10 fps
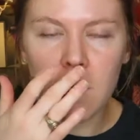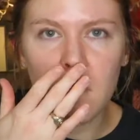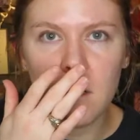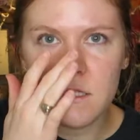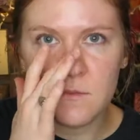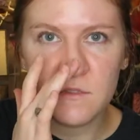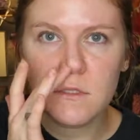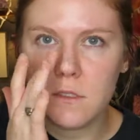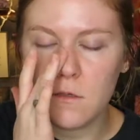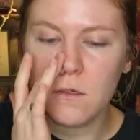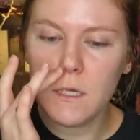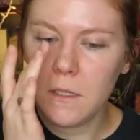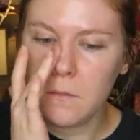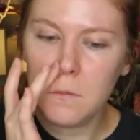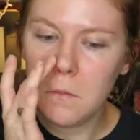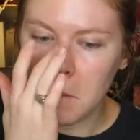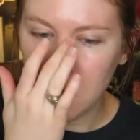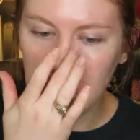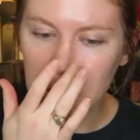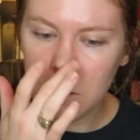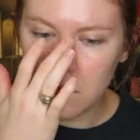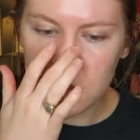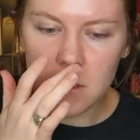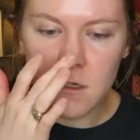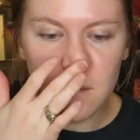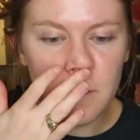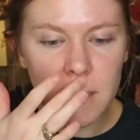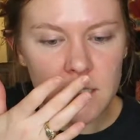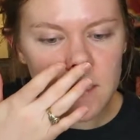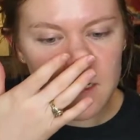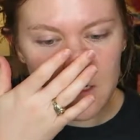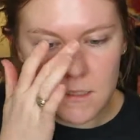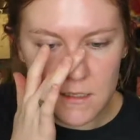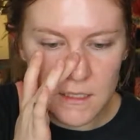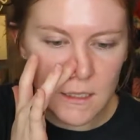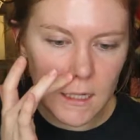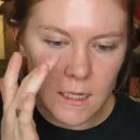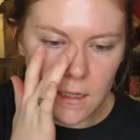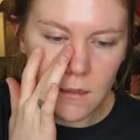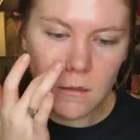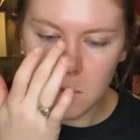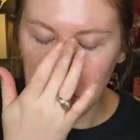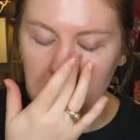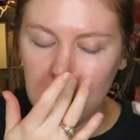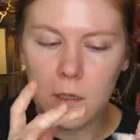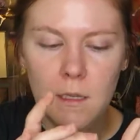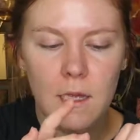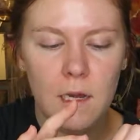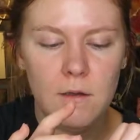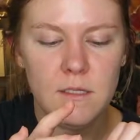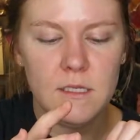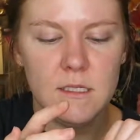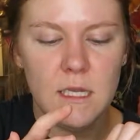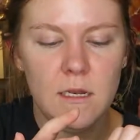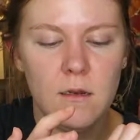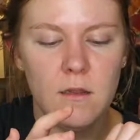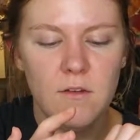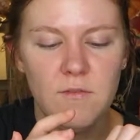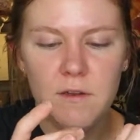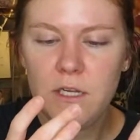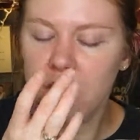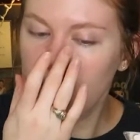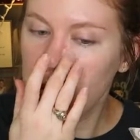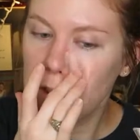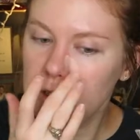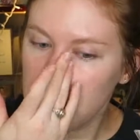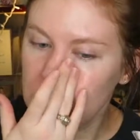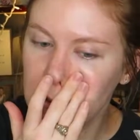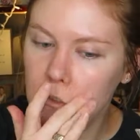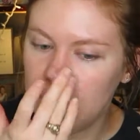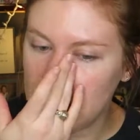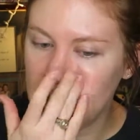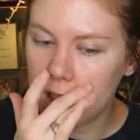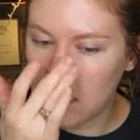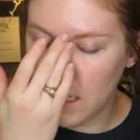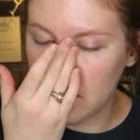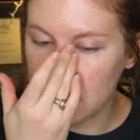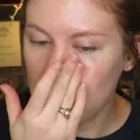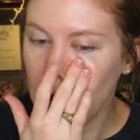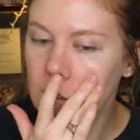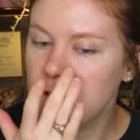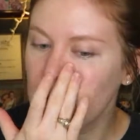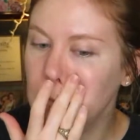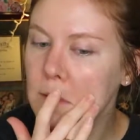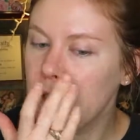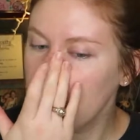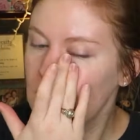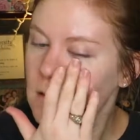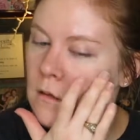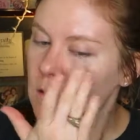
Oh, it smells so good. So I'm really excited to see like how does this, and the foundation I'm going to do is the Estee Lauder Double Wear.